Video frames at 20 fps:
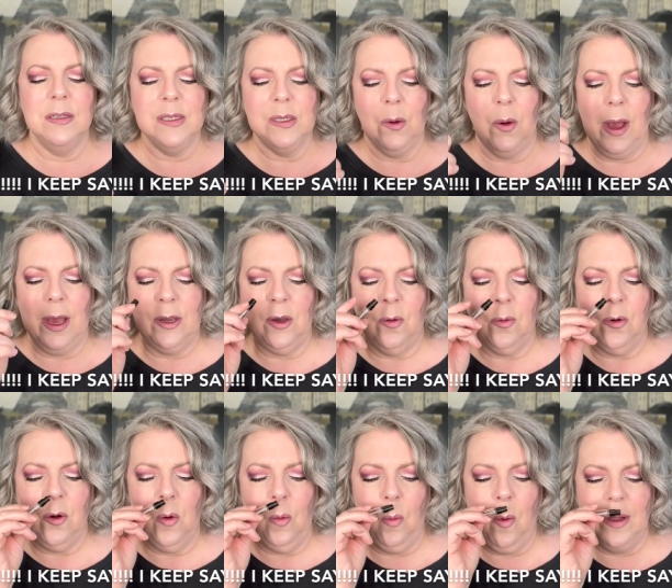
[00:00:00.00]
So I don't
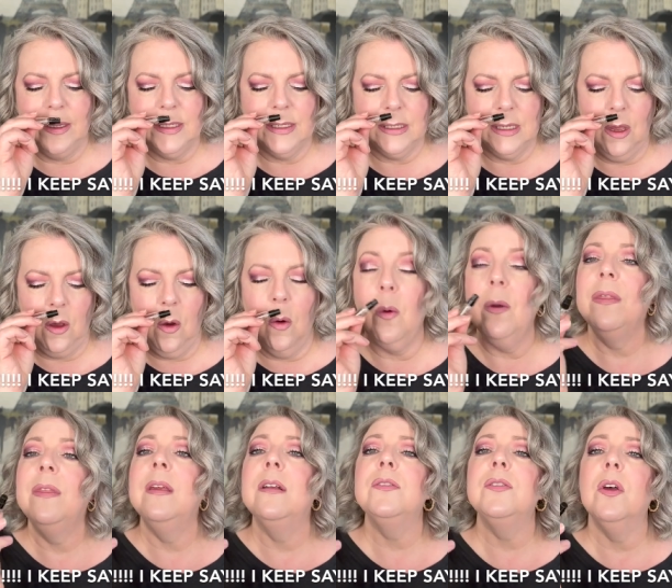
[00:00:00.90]
know what's, oh,
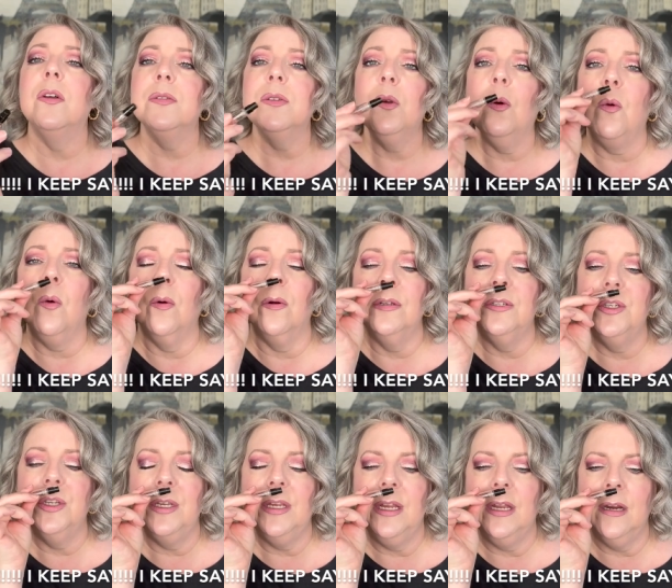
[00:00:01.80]
there's also
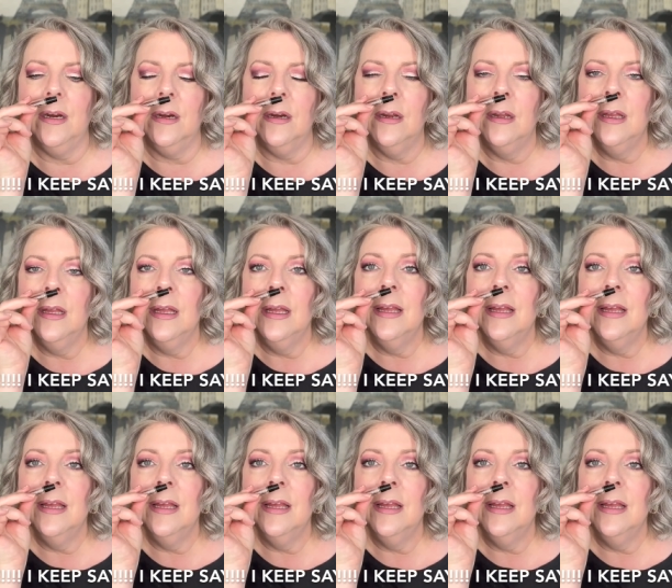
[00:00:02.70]
orange in here.